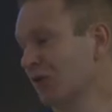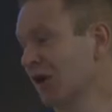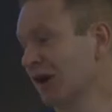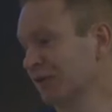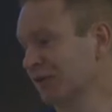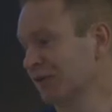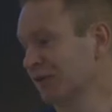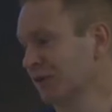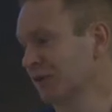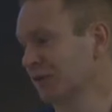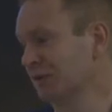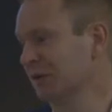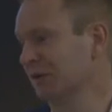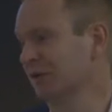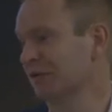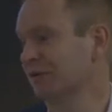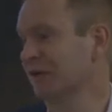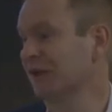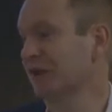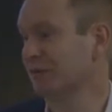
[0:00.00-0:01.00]
write to them
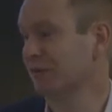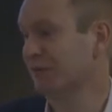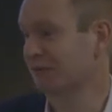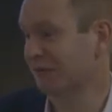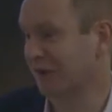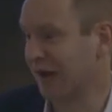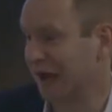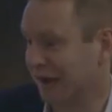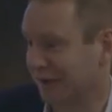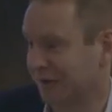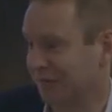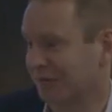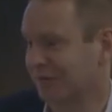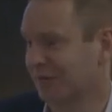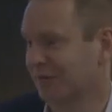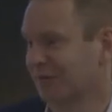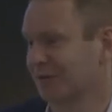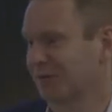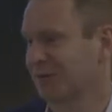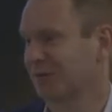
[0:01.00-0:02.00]
or send them a fax or